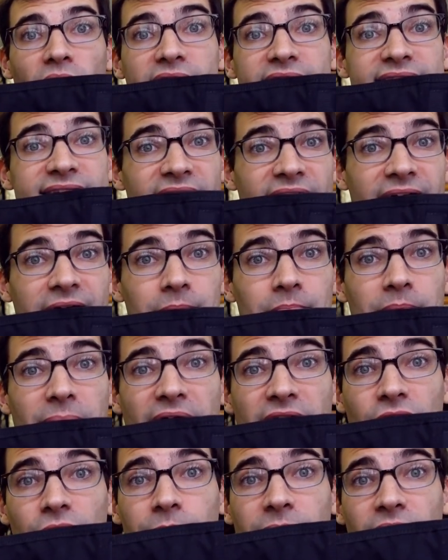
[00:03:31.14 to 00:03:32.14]
a second
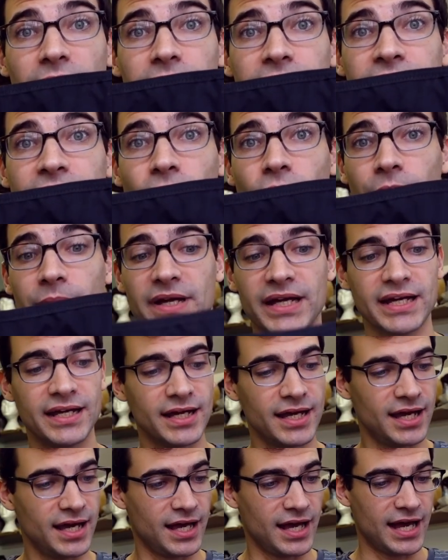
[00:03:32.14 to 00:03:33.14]
battle belt for me.
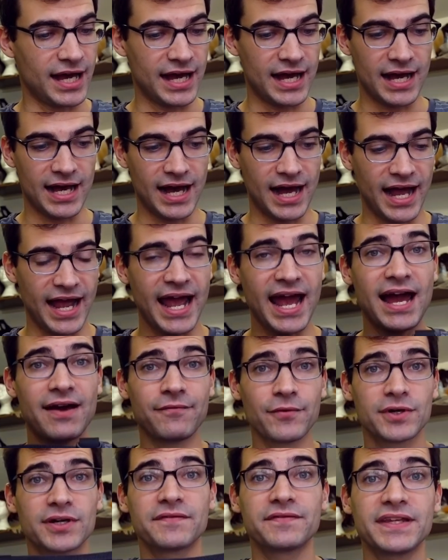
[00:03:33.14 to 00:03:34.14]
I
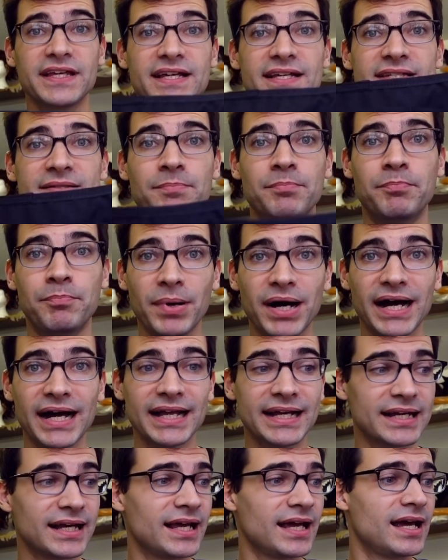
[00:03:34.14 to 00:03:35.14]
have one of these,
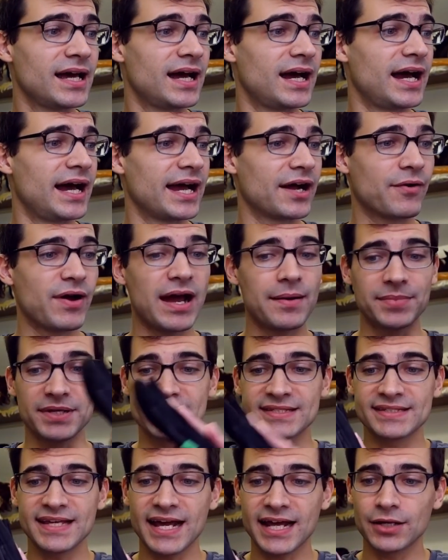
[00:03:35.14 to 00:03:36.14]
but I grabbed
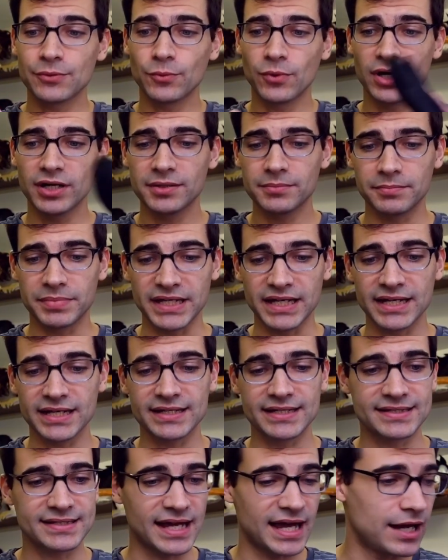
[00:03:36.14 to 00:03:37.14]
a second one
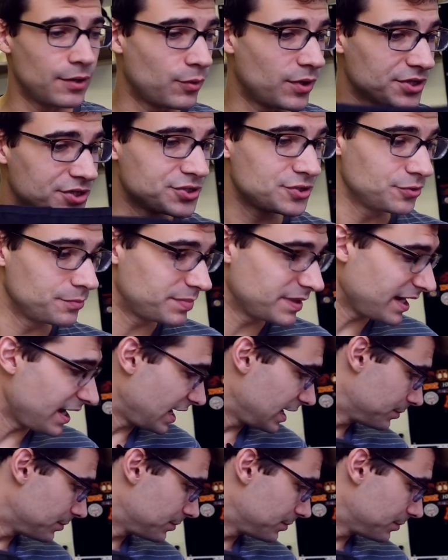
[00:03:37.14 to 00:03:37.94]
because I want to be